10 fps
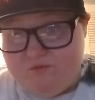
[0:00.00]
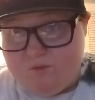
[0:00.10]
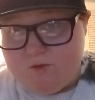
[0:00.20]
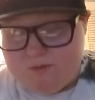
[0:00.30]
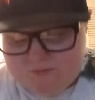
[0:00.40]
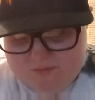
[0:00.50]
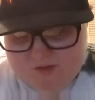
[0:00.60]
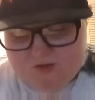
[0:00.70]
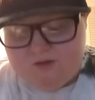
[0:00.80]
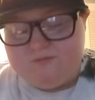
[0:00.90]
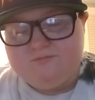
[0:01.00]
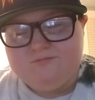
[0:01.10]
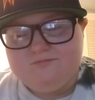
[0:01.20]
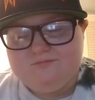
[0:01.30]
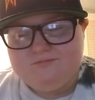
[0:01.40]
performed, or
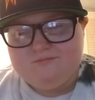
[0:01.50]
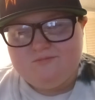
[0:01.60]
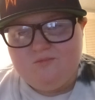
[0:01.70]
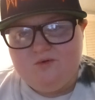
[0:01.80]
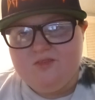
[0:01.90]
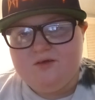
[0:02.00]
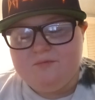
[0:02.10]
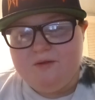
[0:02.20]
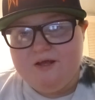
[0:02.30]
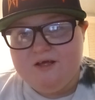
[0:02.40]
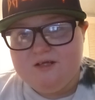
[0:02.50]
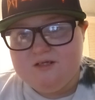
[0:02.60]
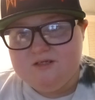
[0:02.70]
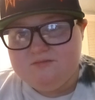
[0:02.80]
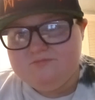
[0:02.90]
when the
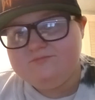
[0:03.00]
band